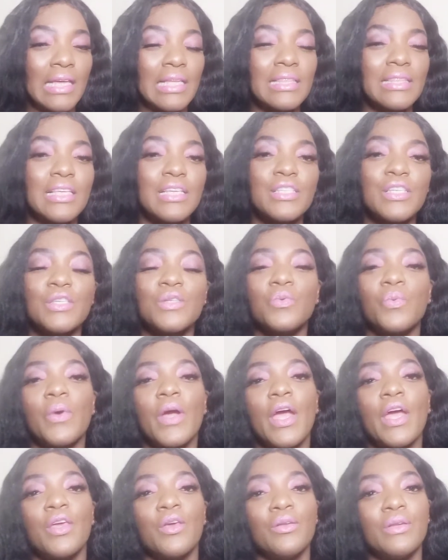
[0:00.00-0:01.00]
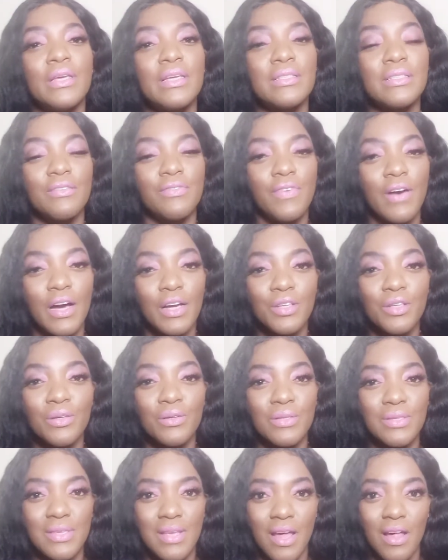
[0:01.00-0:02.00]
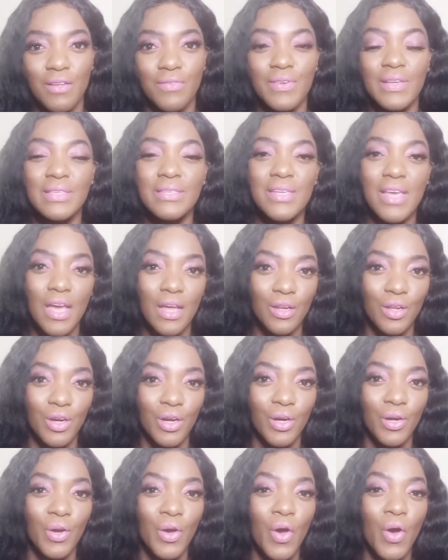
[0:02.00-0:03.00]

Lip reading: This is where you need to find yourself a tailor